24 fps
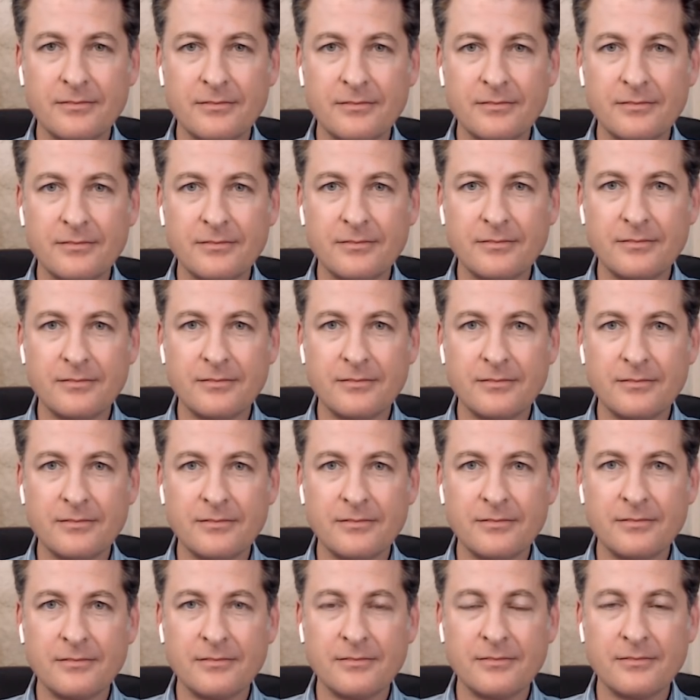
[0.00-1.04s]

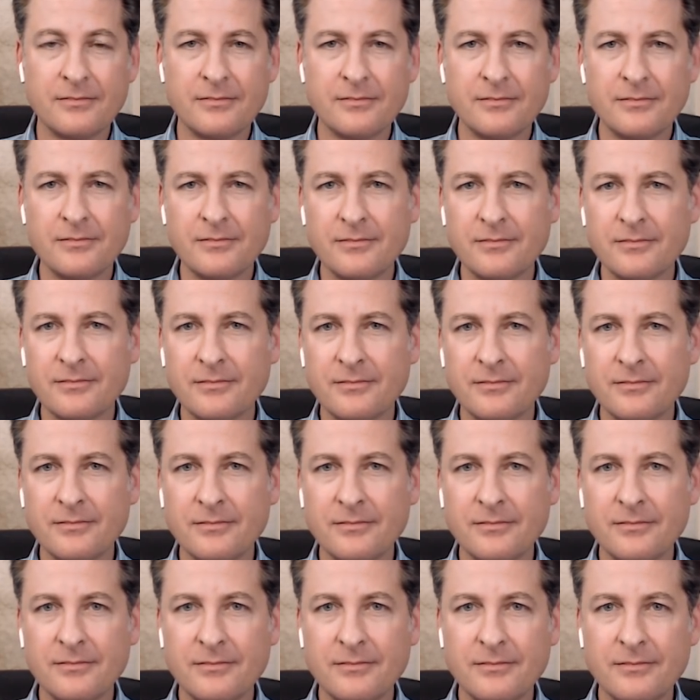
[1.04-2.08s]

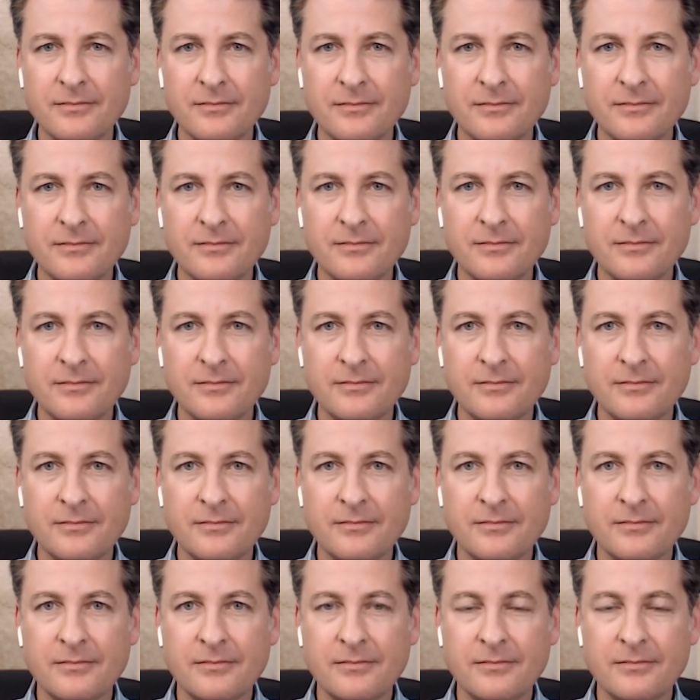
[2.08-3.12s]

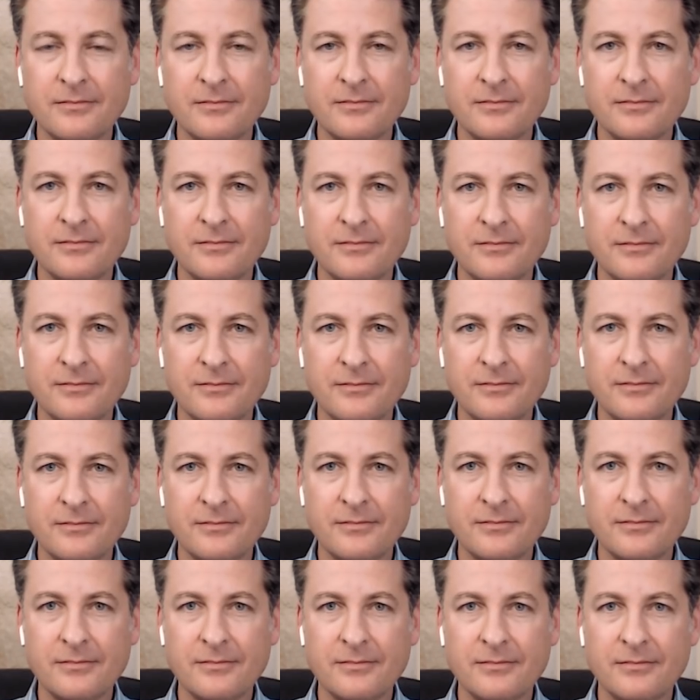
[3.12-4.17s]

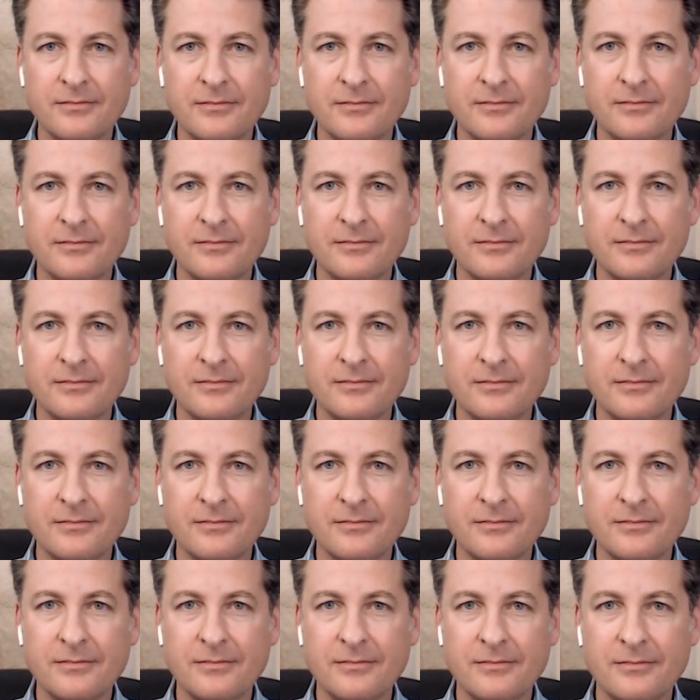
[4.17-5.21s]

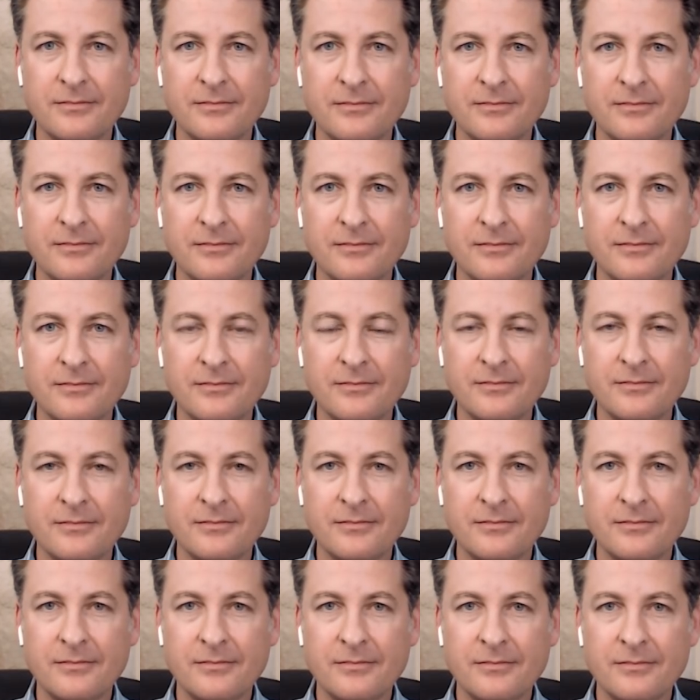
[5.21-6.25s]

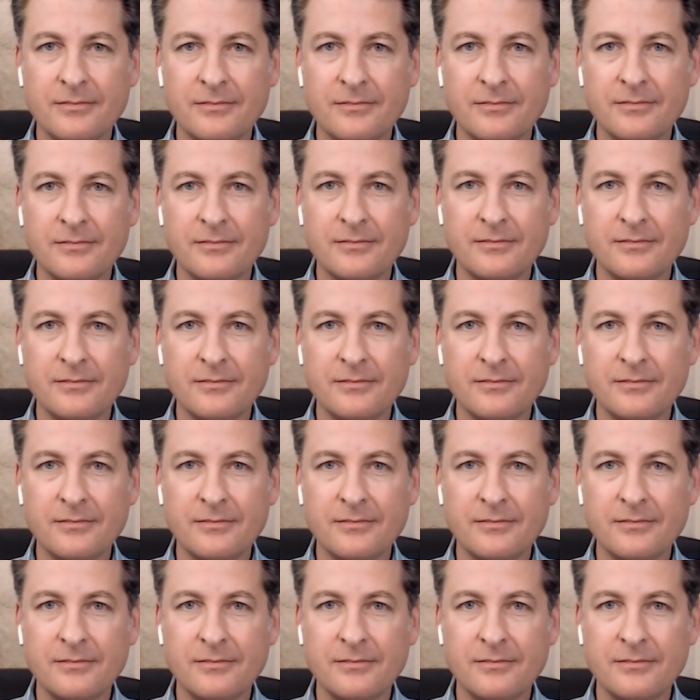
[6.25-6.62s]
This person isn't speaking.